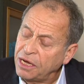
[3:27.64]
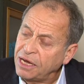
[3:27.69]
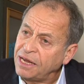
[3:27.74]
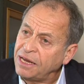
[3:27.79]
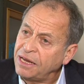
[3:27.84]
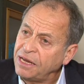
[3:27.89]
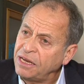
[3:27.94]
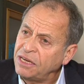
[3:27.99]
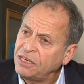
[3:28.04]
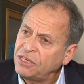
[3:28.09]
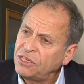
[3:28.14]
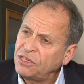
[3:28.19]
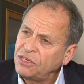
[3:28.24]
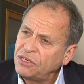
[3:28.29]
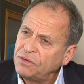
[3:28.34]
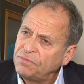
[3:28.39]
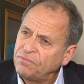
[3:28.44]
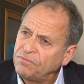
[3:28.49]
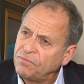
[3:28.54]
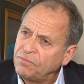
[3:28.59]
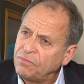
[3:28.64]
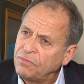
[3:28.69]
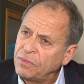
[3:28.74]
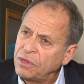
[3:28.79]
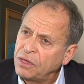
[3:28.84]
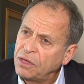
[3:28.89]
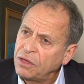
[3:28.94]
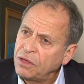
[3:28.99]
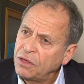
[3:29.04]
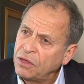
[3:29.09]
It is
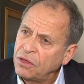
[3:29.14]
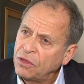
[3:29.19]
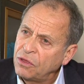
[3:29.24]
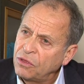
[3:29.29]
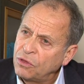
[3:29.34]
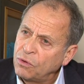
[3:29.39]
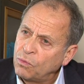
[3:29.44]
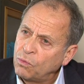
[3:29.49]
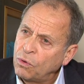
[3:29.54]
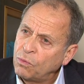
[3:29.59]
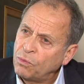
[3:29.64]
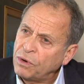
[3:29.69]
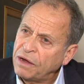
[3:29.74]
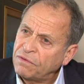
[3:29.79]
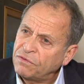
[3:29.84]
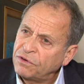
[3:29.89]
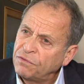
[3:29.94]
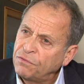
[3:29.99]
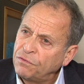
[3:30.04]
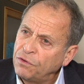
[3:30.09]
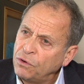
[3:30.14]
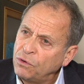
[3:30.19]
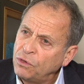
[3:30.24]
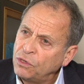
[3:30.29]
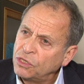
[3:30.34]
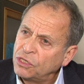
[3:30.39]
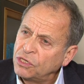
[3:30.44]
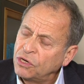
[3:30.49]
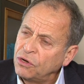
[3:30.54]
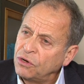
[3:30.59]
that what we have to
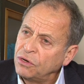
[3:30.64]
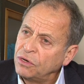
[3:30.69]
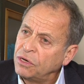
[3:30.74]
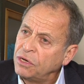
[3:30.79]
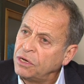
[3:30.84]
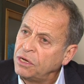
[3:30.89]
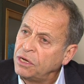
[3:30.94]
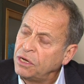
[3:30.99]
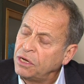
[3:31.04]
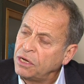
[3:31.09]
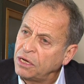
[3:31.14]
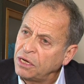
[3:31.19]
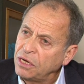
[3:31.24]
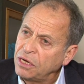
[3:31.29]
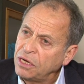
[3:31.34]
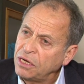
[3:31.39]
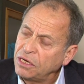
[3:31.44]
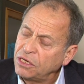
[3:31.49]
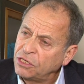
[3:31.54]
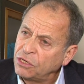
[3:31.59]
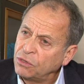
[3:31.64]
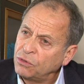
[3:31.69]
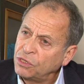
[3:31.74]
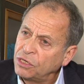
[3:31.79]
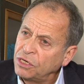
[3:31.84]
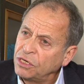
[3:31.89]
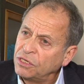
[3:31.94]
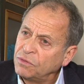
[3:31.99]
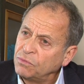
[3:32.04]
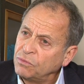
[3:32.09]
focus on is
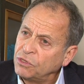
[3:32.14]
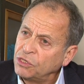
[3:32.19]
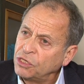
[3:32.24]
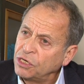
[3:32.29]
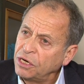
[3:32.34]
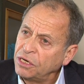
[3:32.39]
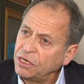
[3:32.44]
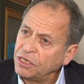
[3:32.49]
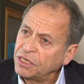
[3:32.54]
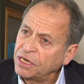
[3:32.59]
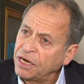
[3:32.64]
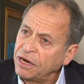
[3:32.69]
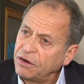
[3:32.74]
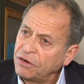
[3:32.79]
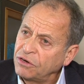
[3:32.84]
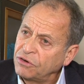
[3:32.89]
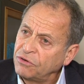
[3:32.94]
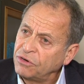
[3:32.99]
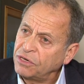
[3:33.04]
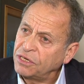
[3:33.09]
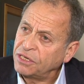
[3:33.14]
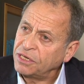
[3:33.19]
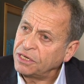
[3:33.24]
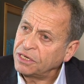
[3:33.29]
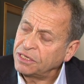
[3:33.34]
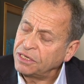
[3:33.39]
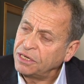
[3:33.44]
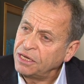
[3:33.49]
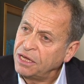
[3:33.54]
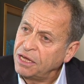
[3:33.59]
socialism with Chinese
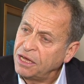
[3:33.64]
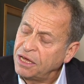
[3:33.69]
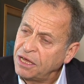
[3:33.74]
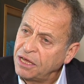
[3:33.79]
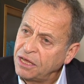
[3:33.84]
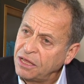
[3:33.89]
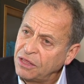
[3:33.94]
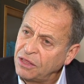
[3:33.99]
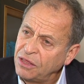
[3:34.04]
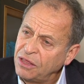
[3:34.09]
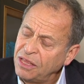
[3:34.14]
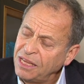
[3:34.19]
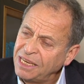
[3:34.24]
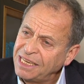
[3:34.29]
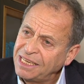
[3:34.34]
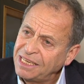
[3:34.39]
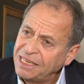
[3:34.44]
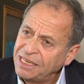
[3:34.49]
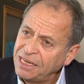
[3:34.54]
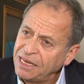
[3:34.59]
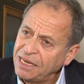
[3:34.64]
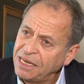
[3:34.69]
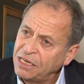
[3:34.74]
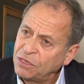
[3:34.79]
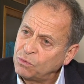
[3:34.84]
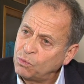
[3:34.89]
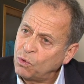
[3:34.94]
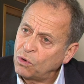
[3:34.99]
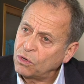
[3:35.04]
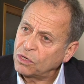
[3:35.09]
characteristics. This
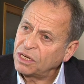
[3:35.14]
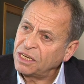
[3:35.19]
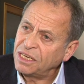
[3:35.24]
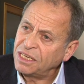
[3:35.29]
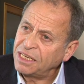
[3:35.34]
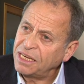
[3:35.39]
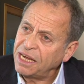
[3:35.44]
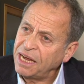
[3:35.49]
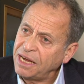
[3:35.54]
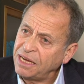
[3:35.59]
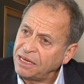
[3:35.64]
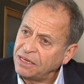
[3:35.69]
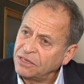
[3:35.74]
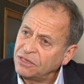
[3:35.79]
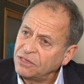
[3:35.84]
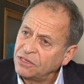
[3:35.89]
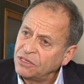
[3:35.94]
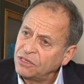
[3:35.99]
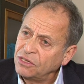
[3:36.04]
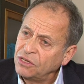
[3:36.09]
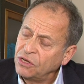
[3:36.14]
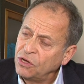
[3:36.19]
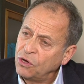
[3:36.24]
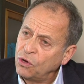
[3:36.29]
is what contains